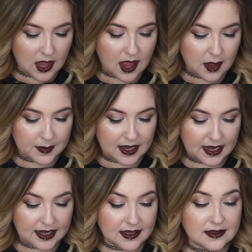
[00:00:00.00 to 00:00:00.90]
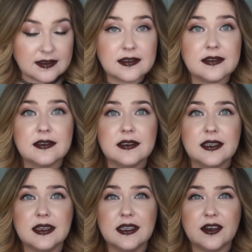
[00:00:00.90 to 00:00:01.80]
Um, it is
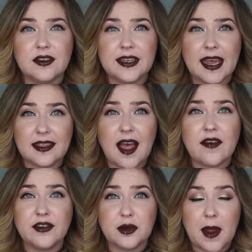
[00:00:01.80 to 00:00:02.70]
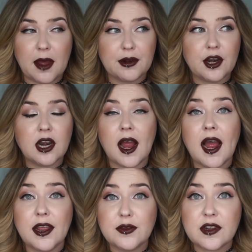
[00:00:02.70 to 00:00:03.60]
literally a lavender powder.
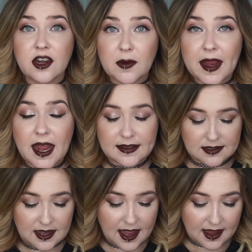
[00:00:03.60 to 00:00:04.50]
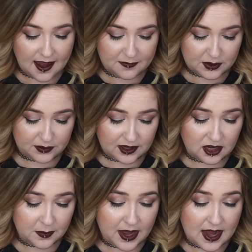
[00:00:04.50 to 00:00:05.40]
I use it under my eyes today. I've been using it
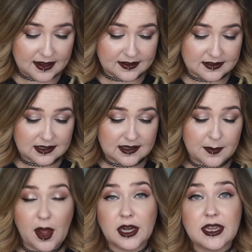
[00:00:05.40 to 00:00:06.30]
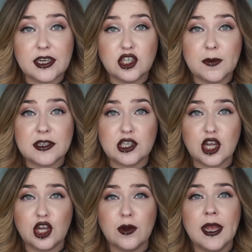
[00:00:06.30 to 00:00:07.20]
under my eyes since I bought it like two months
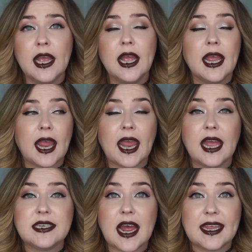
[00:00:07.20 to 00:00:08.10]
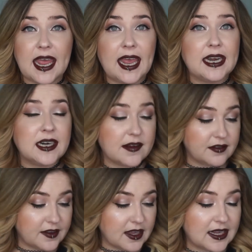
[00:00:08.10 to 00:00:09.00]
ago, and I can't get enough
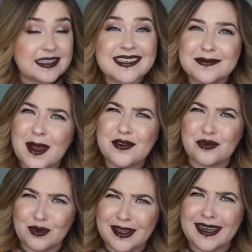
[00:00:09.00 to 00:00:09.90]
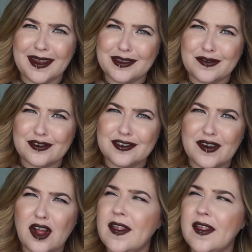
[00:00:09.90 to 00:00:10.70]
of it. It smells really nice, first of all.